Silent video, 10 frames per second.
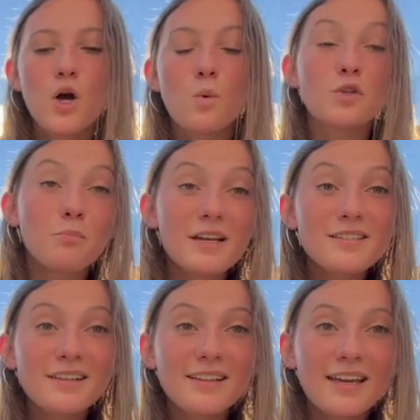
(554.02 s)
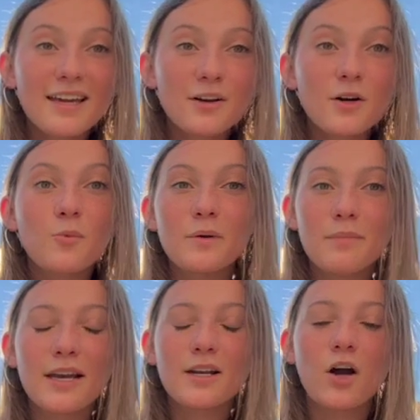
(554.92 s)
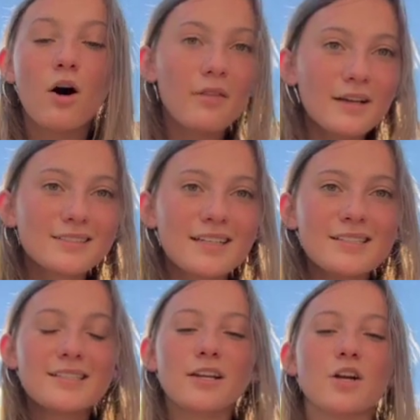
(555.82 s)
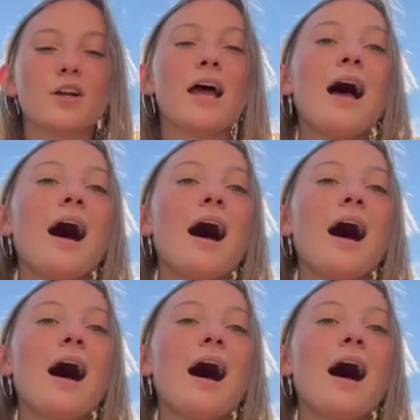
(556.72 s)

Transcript: which basically would mean, all things considered,